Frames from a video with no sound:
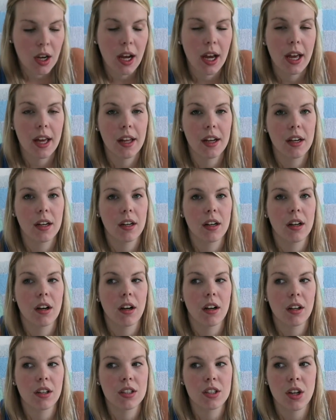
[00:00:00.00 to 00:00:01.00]
And
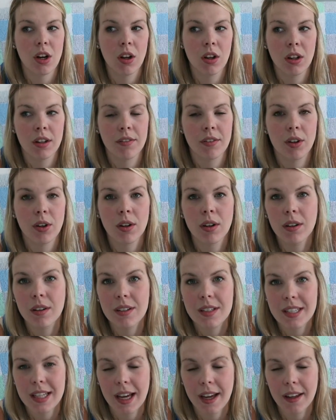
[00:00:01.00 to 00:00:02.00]
because all I've heard
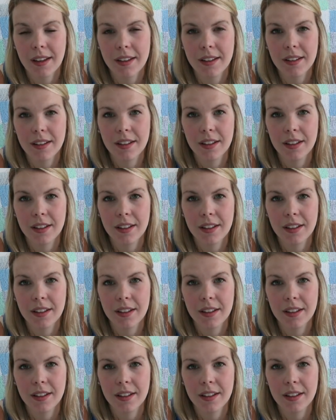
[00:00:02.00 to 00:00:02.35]
is that,